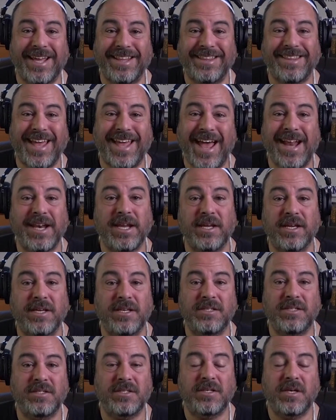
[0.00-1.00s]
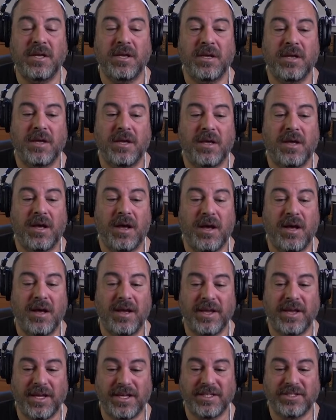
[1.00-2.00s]
And that is
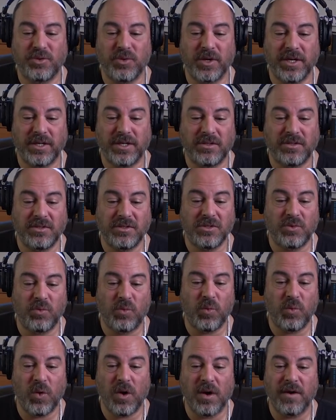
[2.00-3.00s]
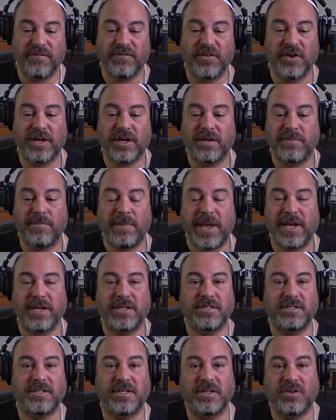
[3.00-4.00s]
Israel's war for
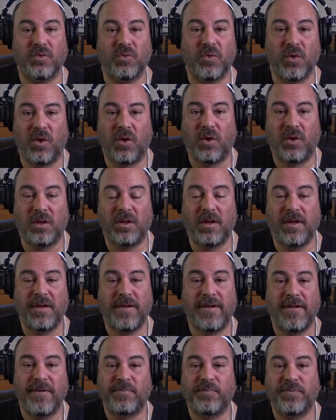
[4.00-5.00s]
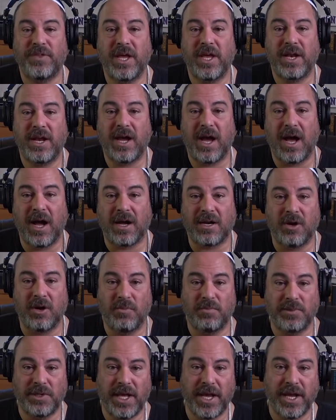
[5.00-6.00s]
independence and the role that
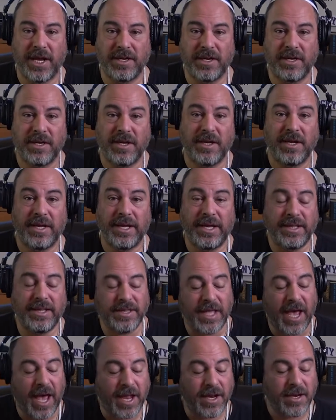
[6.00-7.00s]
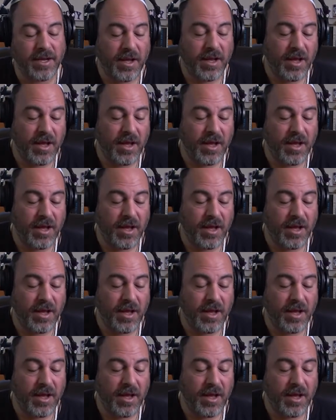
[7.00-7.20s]
Akko played in that.